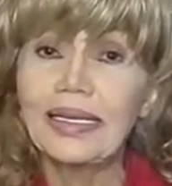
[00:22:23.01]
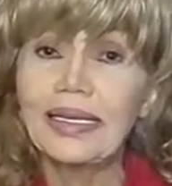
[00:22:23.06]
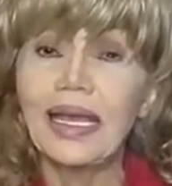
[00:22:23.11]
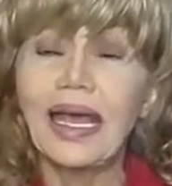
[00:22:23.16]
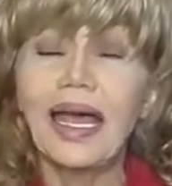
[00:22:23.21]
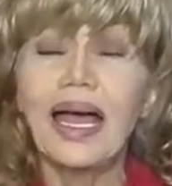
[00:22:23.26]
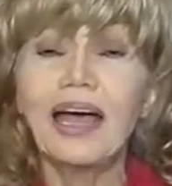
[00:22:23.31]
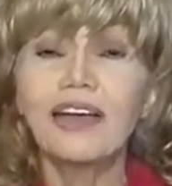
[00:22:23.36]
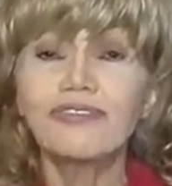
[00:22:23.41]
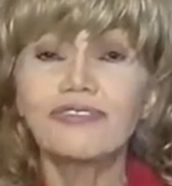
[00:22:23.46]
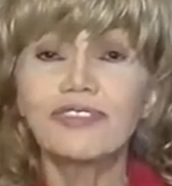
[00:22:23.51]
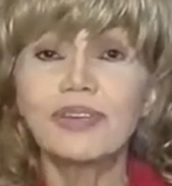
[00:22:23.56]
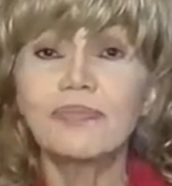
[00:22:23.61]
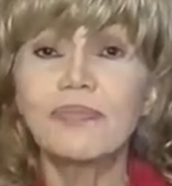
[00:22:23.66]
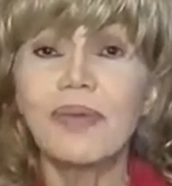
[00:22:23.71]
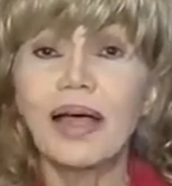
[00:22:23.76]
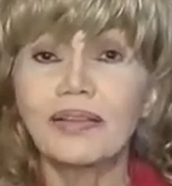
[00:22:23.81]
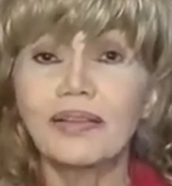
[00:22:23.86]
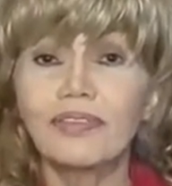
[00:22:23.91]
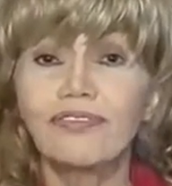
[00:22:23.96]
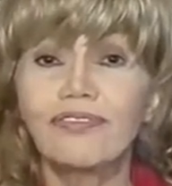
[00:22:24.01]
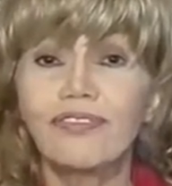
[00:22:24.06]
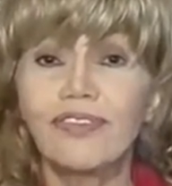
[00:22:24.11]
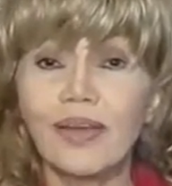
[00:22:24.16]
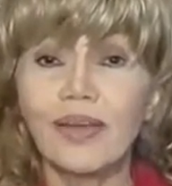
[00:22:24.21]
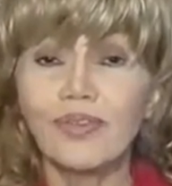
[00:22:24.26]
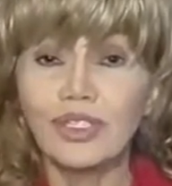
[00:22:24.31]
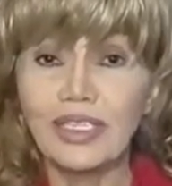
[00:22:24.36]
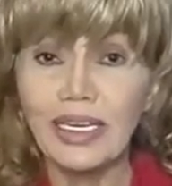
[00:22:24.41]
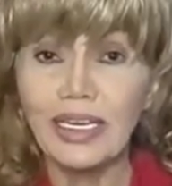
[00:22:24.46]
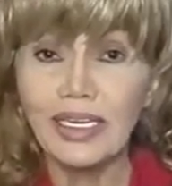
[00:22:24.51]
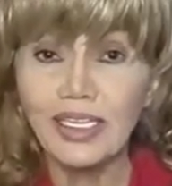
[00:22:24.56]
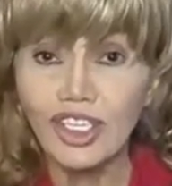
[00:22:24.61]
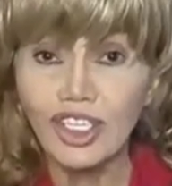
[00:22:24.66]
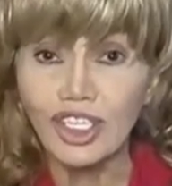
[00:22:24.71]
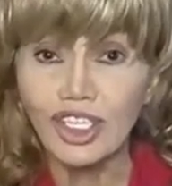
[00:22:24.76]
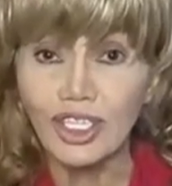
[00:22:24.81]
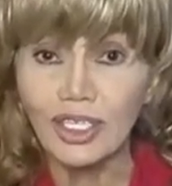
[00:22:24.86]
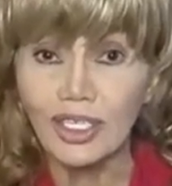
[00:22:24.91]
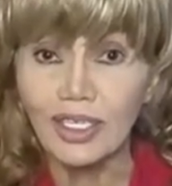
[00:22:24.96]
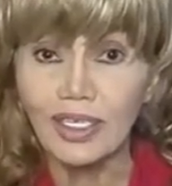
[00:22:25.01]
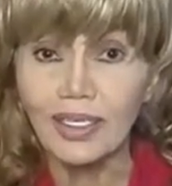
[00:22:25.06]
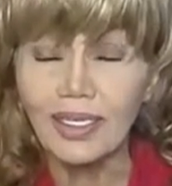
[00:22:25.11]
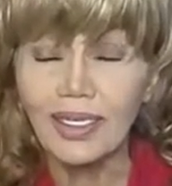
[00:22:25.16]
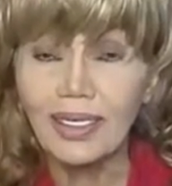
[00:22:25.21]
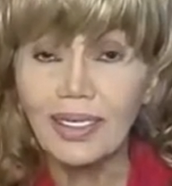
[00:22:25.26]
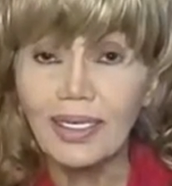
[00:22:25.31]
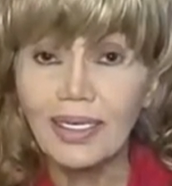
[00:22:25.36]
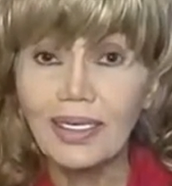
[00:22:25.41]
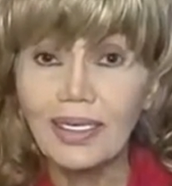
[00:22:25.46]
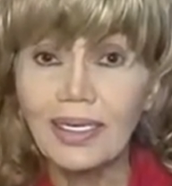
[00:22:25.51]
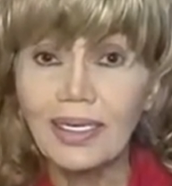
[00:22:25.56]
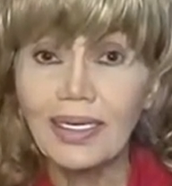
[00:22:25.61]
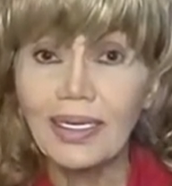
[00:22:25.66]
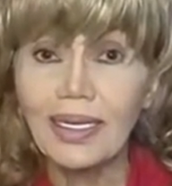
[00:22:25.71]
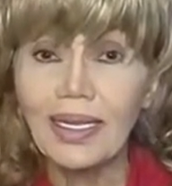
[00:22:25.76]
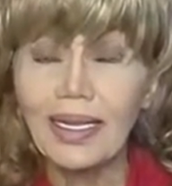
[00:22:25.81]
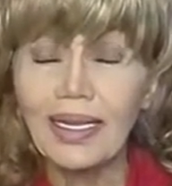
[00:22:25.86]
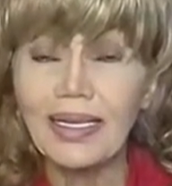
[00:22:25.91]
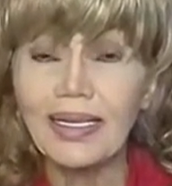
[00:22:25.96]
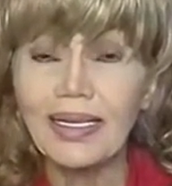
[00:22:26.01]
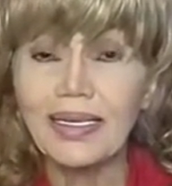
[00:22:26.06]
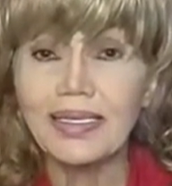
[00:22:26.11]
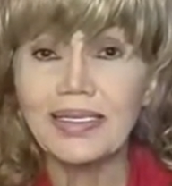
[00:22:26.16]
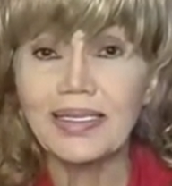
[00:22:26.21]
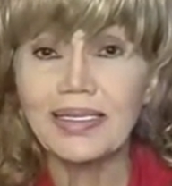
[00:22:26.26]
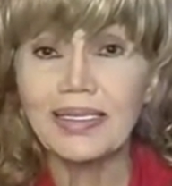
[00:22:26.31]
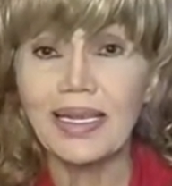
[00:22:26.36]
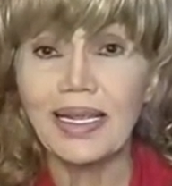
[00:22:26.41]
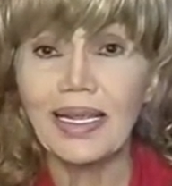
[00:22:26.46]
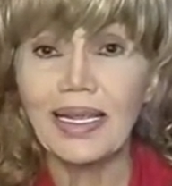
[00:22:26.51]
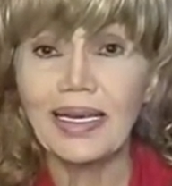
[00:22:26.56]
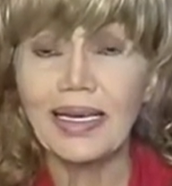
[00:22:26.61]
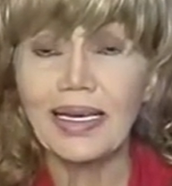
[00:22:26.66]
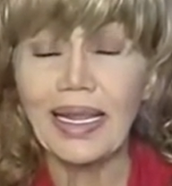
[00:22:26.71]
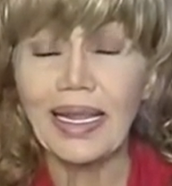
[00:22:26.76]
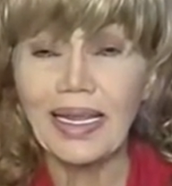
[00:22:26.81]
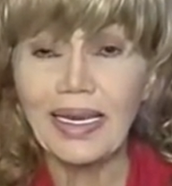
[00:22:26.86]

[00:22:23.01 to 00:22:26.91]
Aftermath Foundation is an